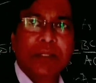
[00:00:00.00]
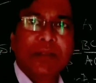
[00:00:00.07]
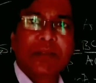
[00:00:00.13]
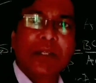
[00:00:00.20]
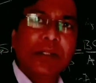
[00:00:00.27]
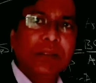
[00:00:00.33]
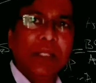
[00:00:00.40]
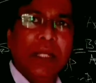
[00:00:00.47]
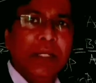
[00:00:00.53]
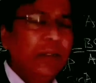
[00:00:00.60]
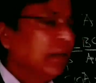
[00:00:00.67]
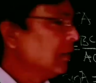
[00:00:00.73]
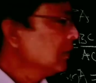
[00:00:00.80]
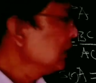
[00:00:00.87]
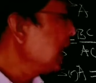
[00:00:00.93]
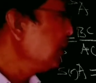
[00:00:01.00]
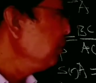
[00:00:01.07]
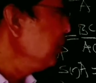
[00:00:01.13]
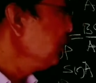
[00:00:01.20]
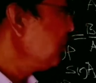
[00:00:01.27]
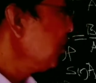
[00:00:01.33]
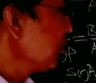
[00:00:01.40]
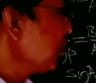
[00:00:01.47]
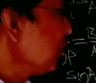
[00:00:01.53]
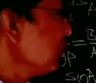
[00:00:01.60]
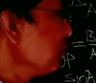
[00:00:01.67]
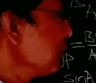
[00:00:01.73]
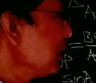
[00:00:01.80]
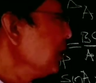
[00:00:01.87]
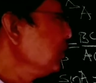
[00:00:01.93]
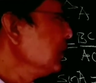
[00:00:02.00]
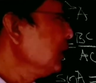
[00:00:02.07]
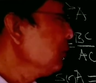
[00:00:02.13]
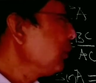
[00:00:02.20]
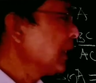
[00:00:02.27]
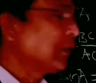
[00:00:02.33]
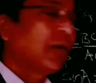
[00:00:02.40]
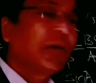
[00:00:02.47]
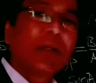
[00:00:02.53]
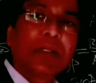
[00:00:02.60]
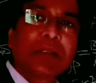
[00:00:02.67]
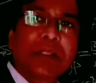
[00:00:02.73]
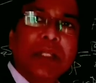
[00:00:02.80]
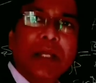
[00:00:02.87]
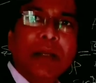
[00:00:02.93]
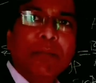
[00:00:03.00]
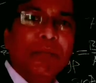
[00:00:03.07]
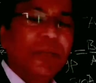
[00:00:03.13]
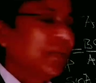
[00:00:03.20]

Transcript: Third side can be found out by using Pythagoras theorem.